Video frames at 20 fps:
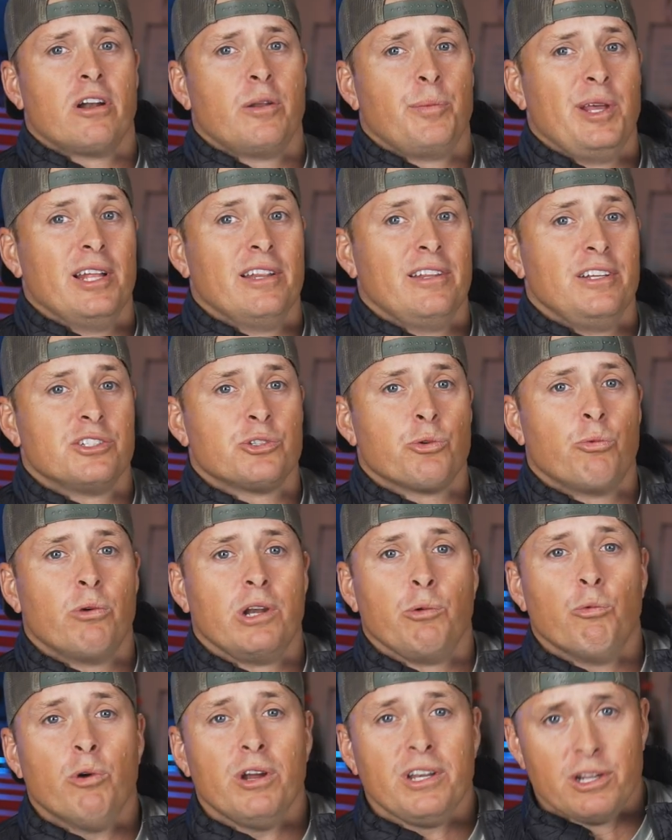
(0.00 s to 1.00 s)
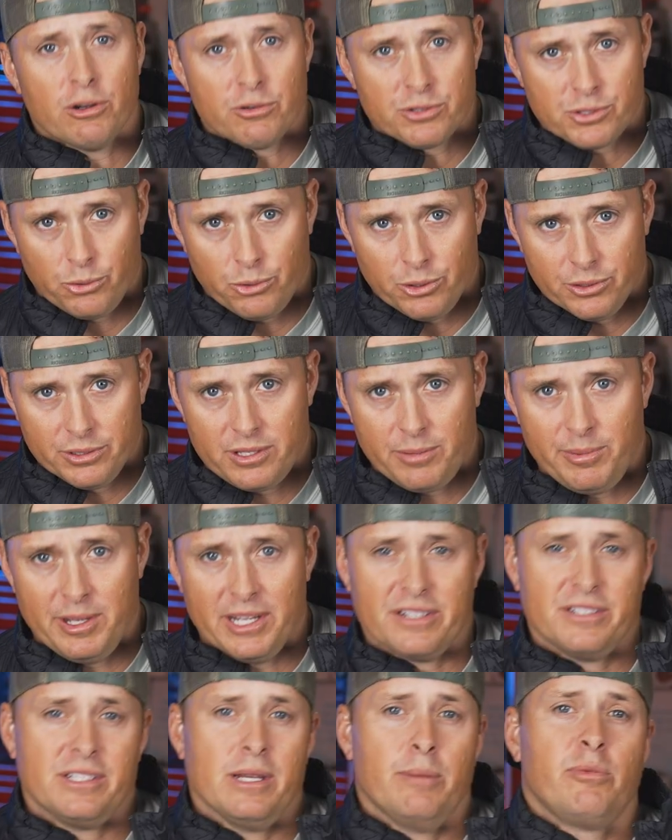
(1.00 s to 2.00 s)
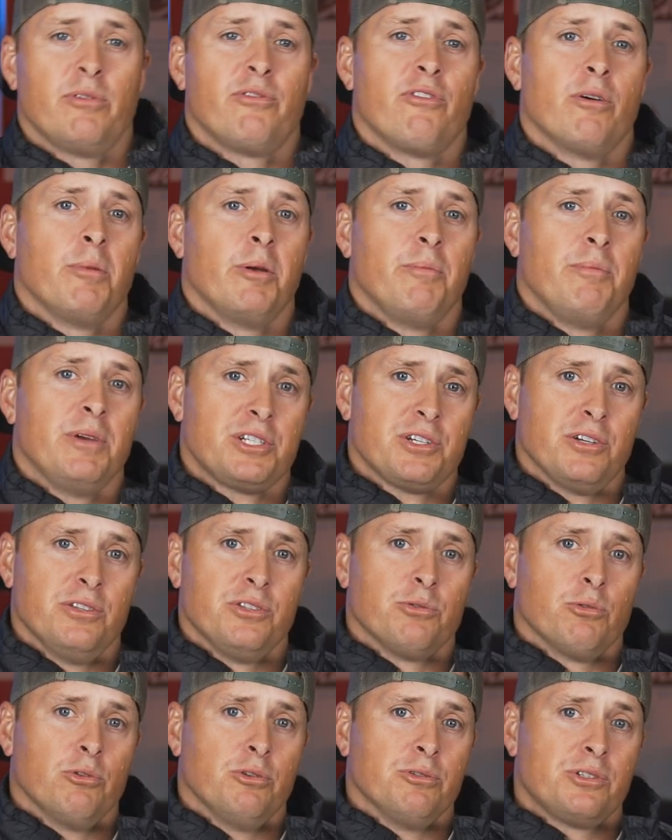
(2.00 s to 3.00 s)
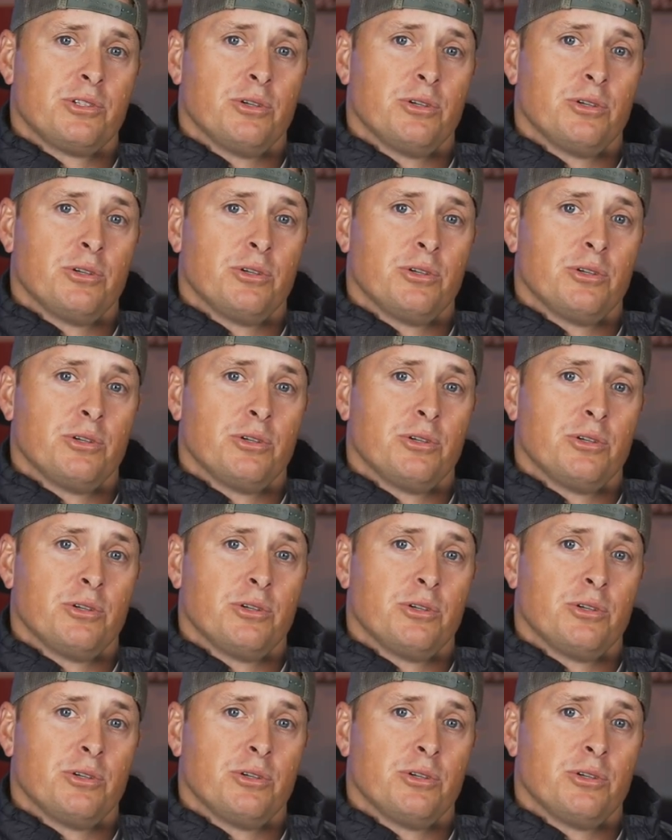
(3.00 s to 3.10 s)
to be at least 21 years old to be exempt from emissions rules.